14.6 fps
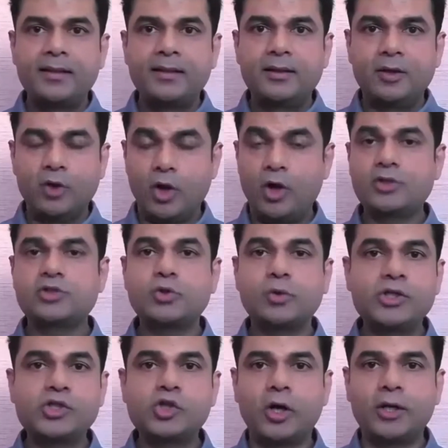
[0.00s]
long story
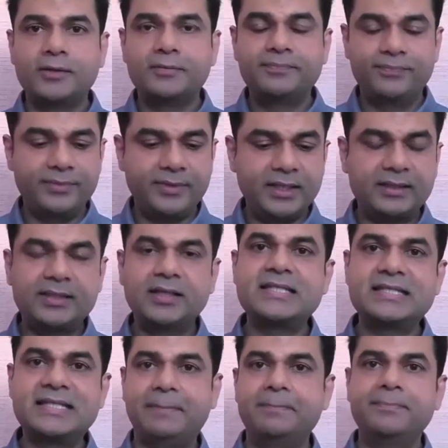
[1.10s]
short, the third
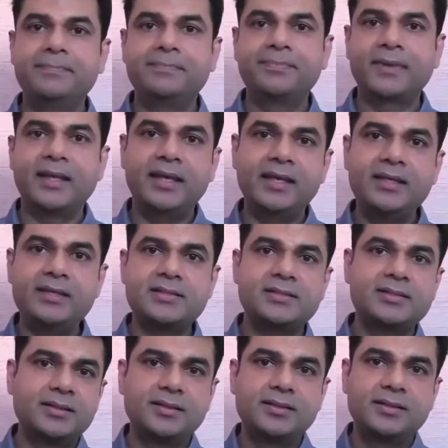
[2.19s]
step is
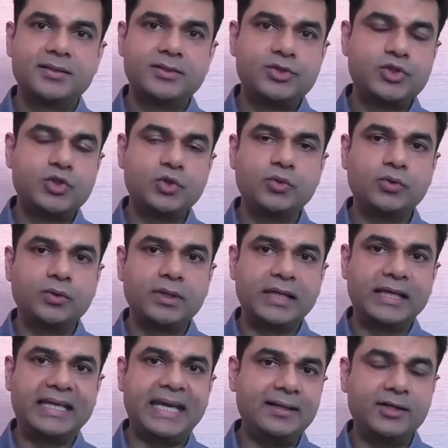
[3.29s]
to
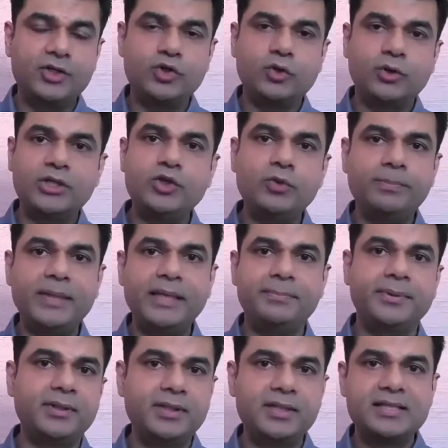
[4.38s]
get your new
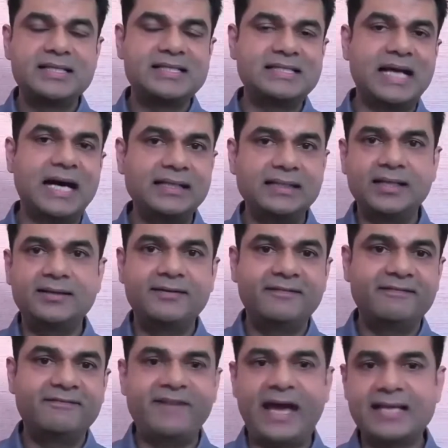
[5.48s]
people started
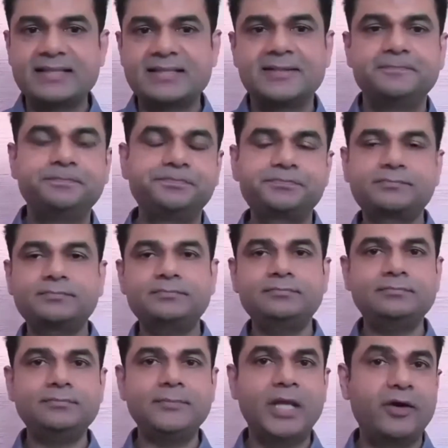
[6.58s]
fast.
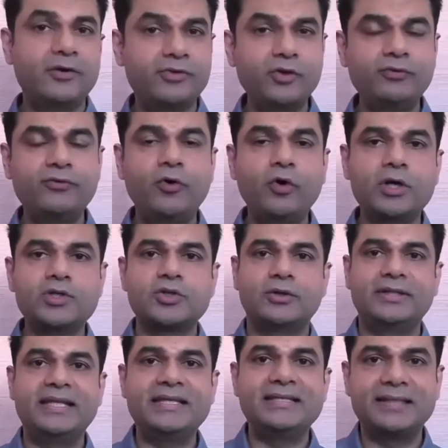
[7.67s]
Now, if you focus
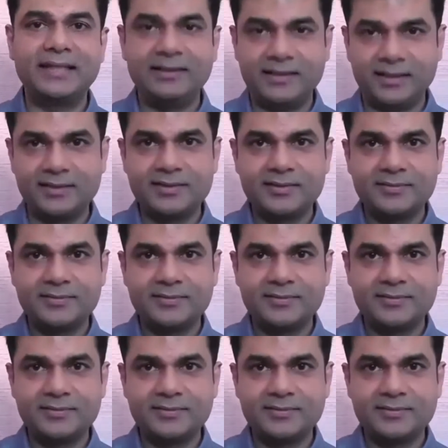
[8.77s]
on these three things,